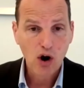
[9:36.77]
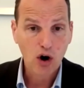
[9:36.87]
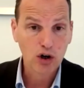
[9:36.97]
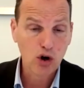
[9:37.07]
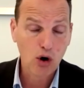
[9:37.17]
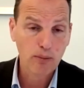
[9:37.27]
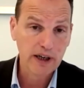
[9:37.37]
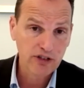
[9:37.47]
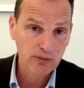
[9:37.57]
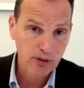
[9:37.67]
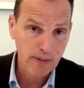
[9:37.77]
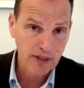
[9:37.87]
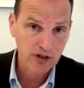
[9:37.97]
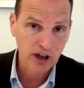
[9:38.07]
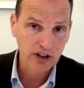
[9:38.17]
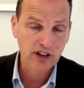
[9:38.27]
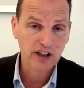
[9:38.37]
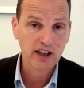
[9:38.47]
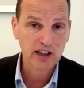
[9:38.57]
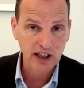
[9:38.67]
or in combination with
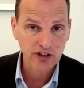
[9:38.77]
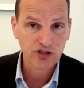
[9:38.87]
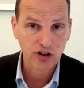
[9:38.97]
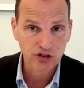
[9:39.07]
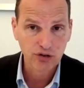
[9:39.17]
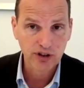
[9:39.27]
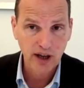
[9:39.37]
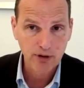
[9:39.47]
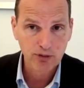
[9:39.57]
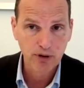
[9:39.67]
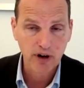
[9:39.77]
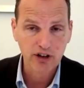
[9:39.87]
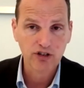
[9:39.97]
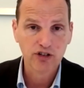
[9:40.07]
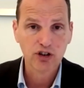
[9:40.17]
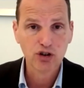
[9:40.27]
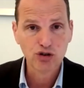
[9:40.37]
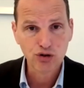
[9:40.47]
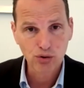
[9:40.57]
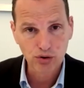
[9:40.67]
methotrexate had less structural damage progression than
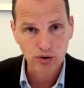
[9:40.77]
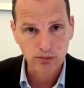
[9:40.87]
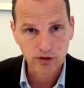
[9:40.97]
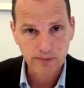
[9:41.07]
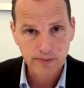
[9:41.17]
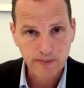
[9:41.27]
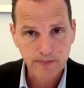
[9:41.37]
control groups.